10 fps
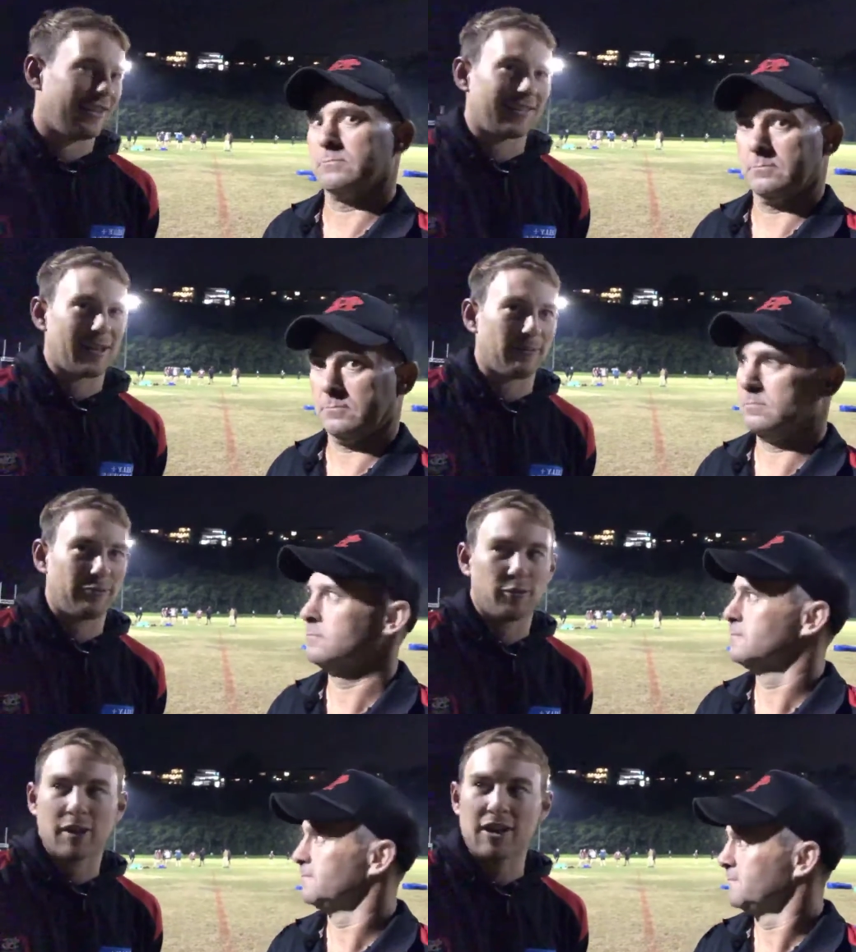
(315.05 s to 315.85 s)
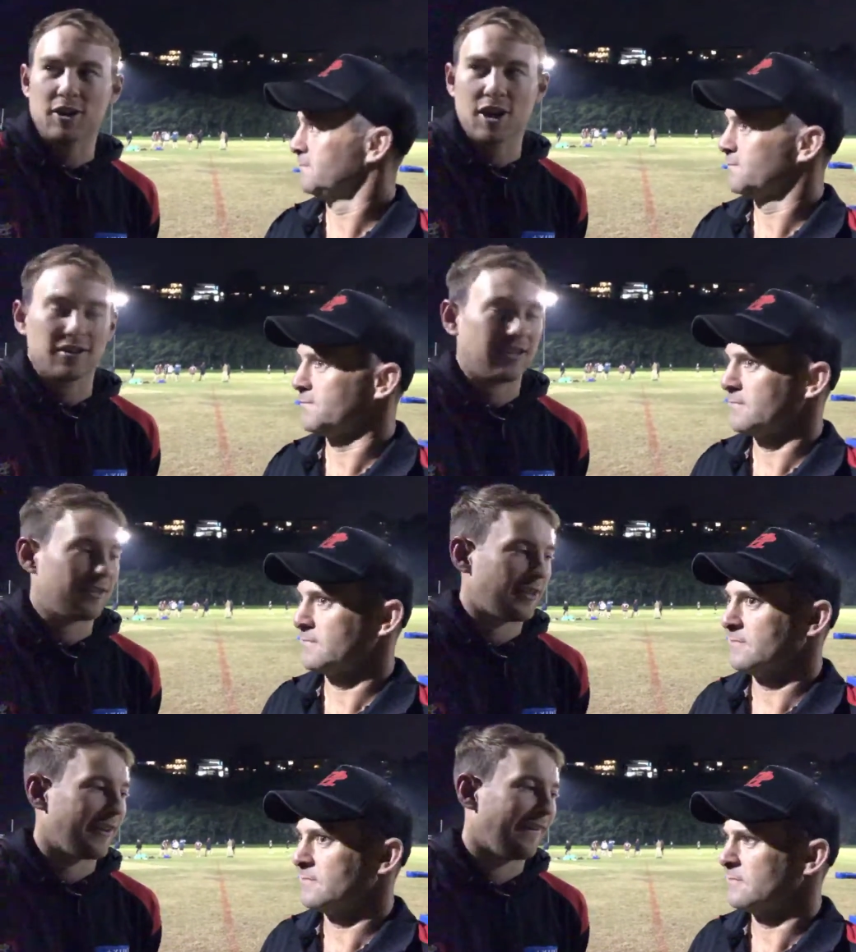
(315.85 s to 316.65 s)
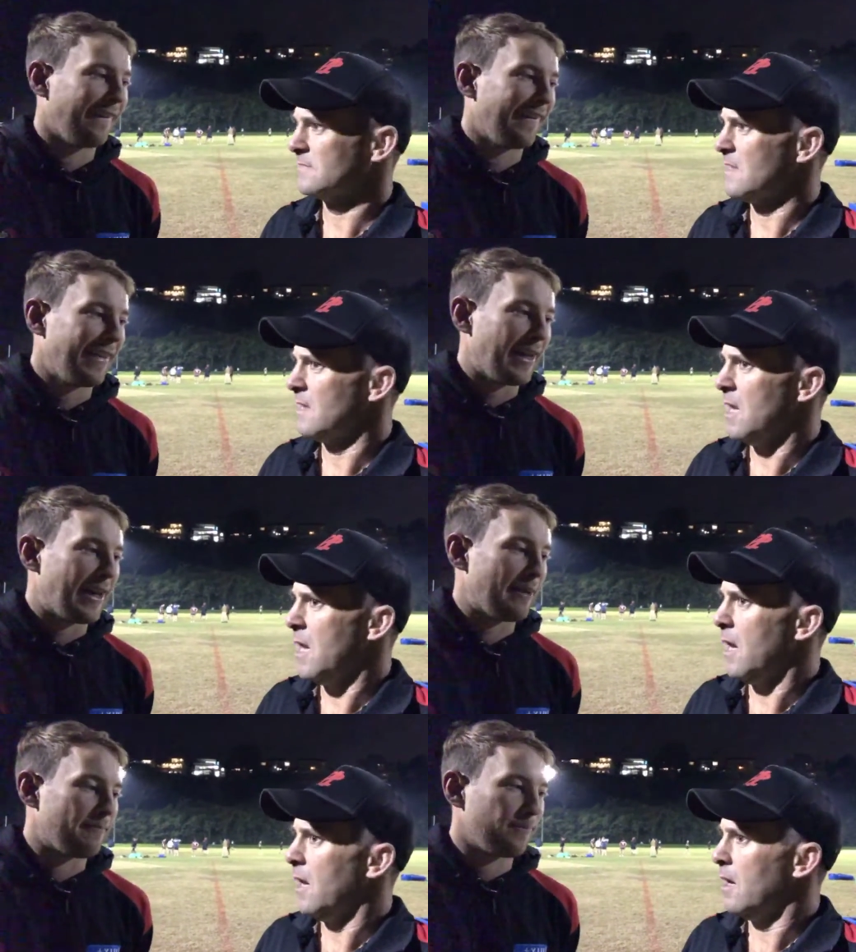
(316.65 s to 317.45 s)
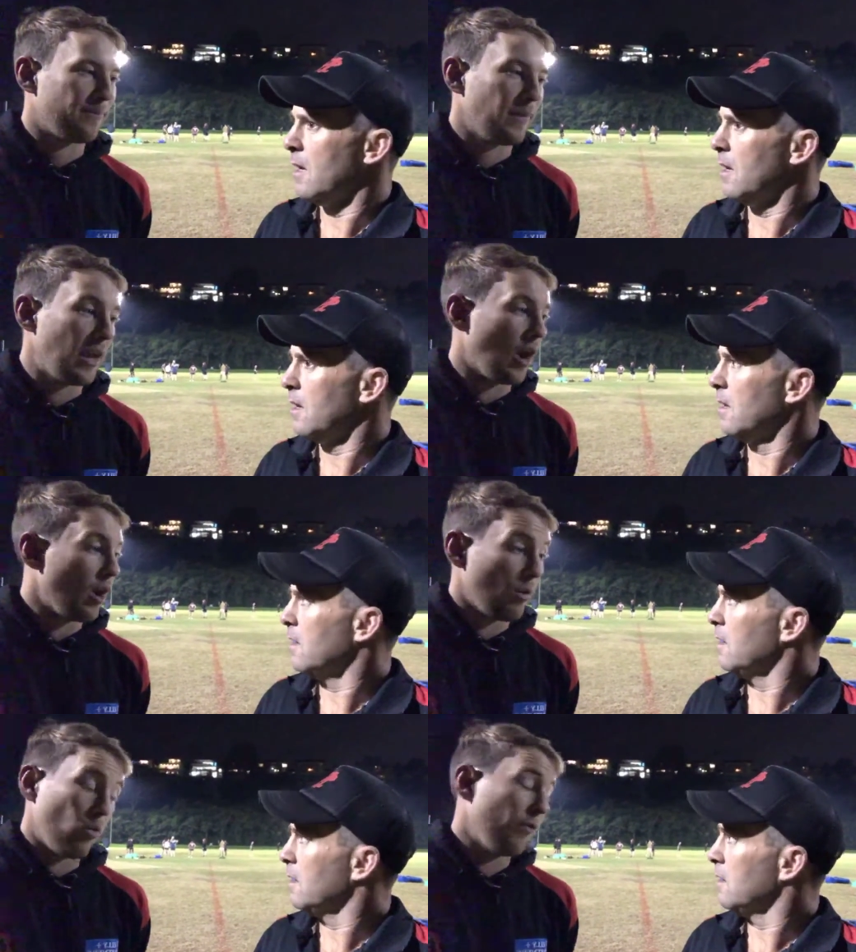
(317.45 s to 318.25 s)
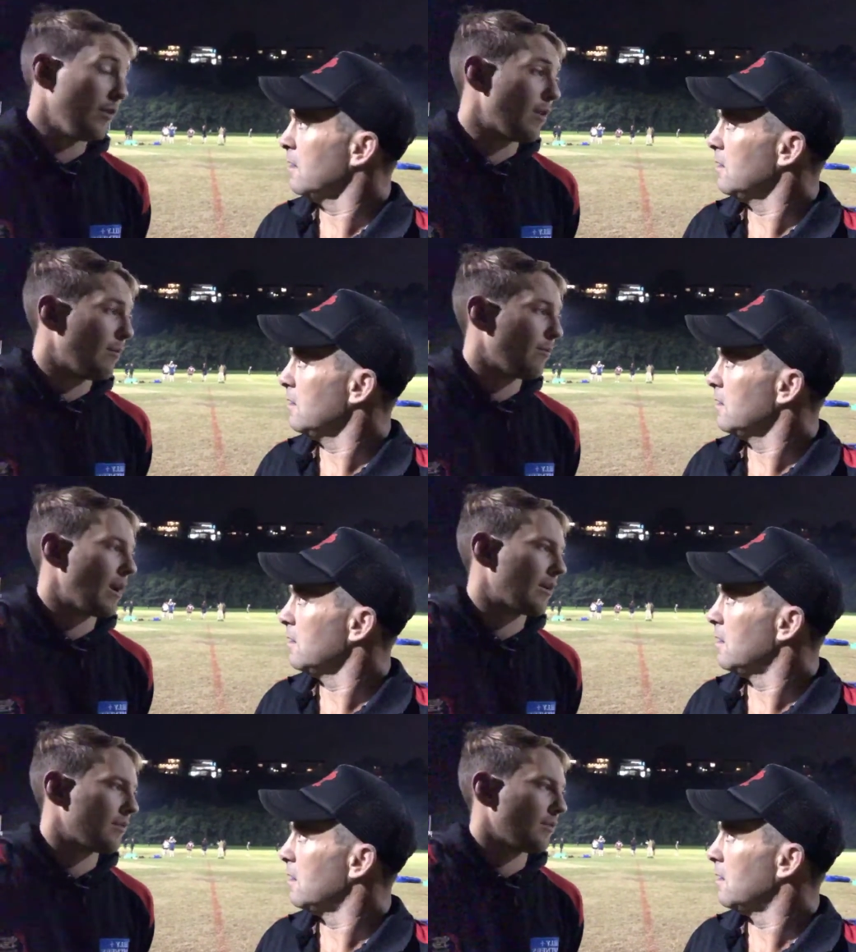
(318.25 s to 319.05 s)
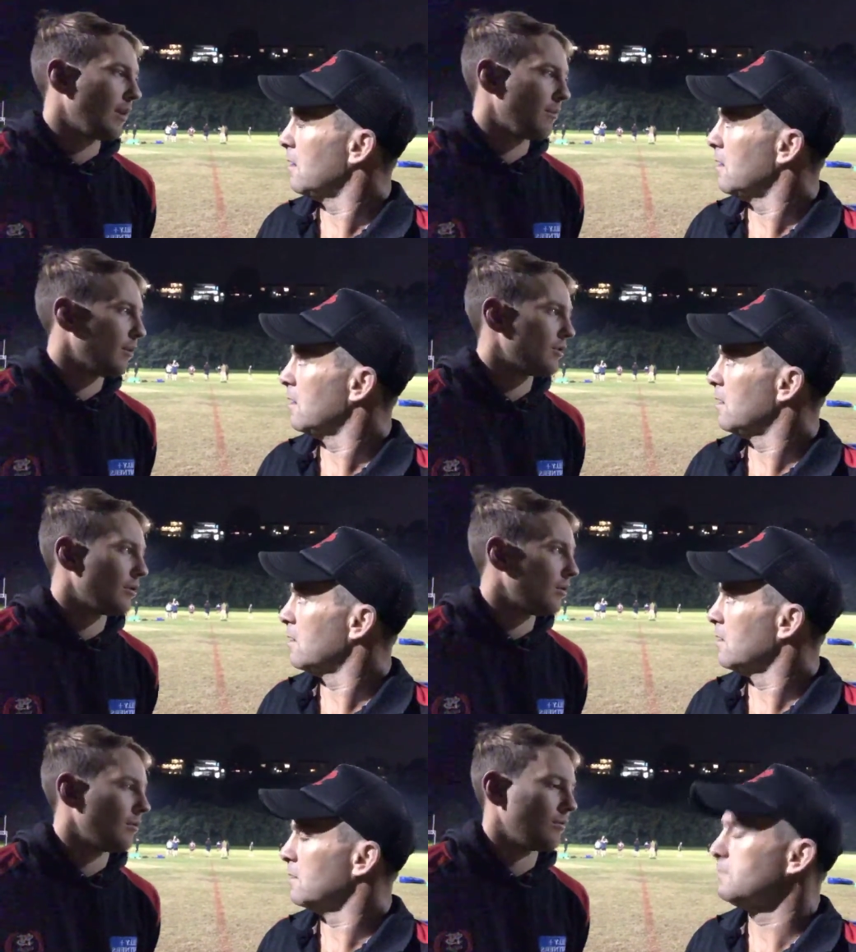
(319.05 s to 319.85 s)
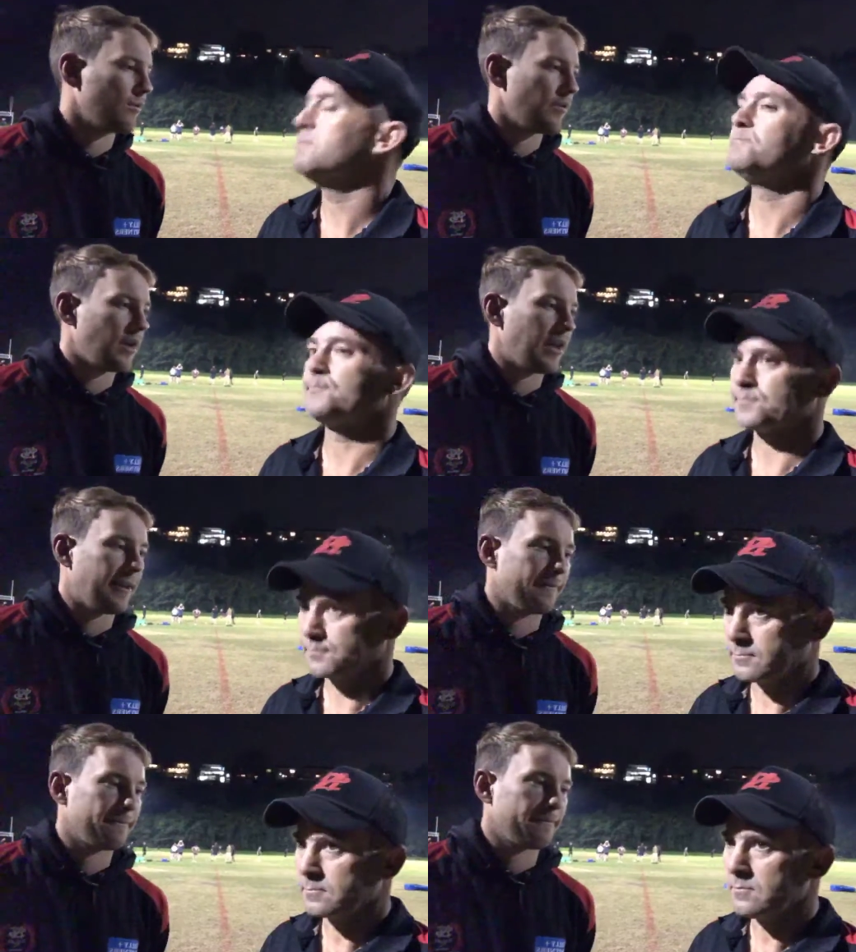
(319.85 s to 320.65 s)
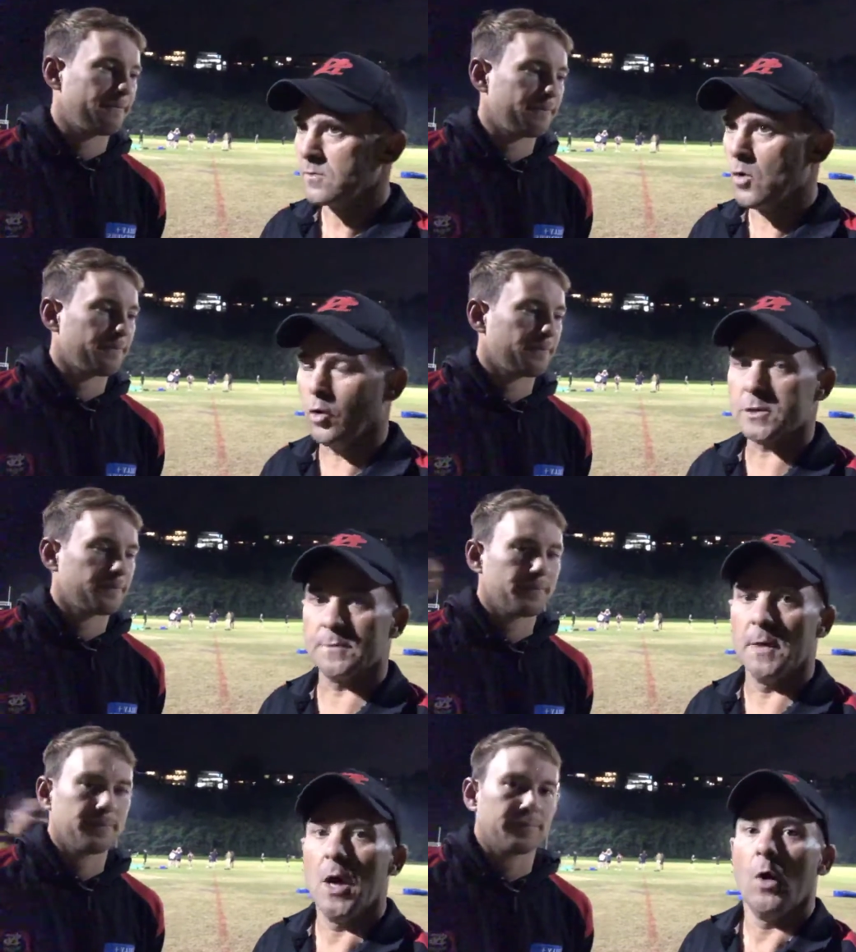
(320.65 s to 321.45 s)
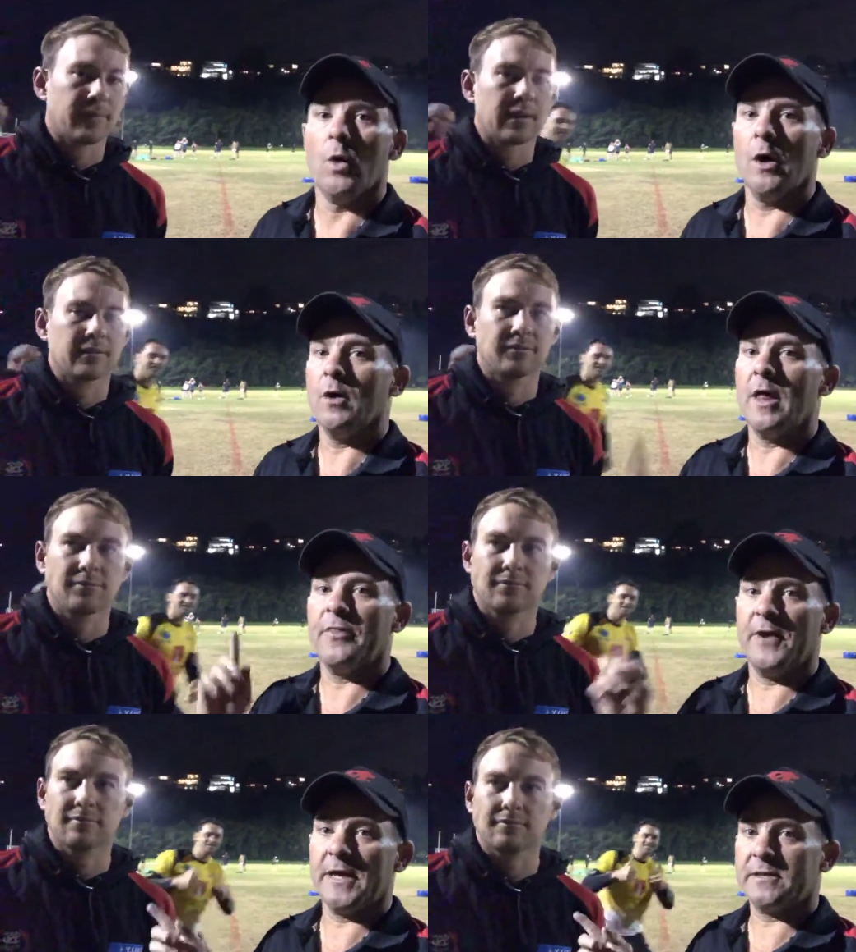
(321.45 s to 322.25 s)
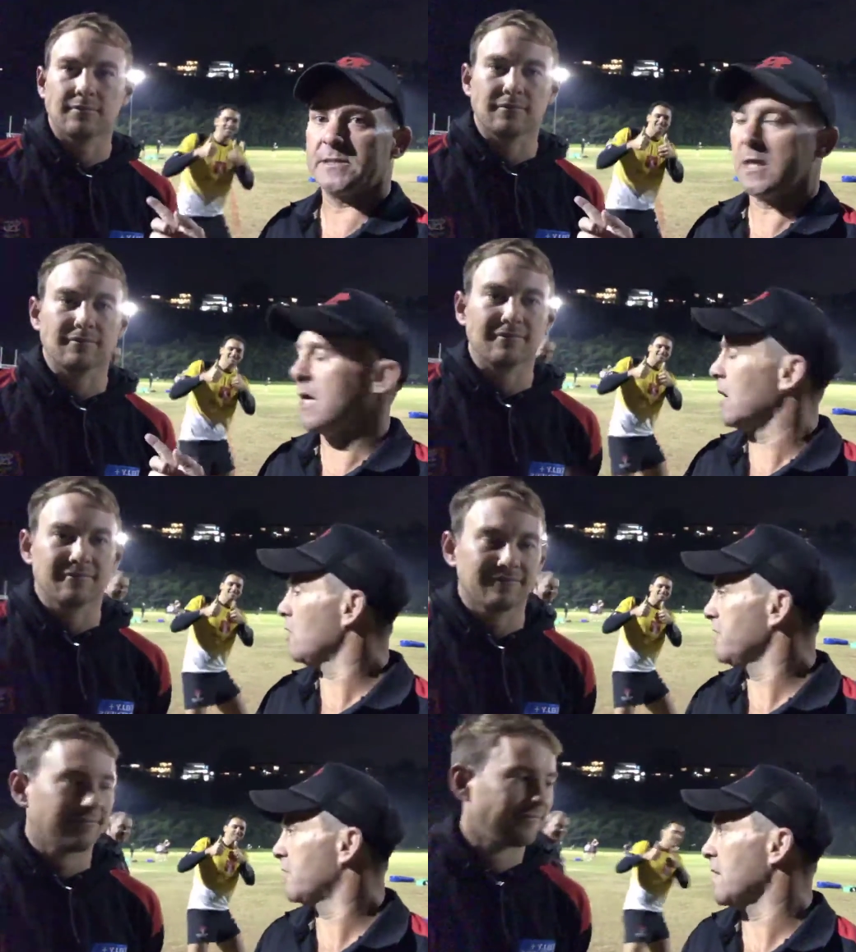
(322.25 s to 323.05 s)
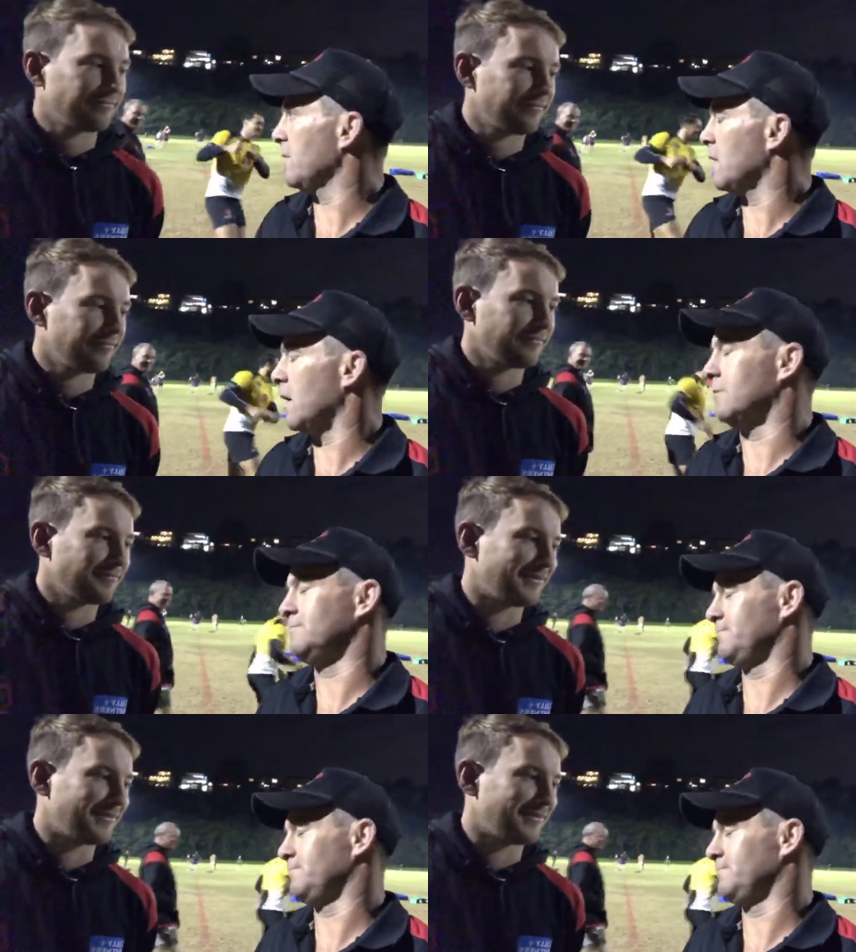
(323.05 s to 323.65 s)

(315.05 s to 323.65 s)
Speaker 1: in his number 14 jersey. So, um, yeah, oh, Wolfie might be back this week. I'm not sure.
Speaker 2: find out. Awesome. Well, thanks, uh, Lockie, for coming. Uh,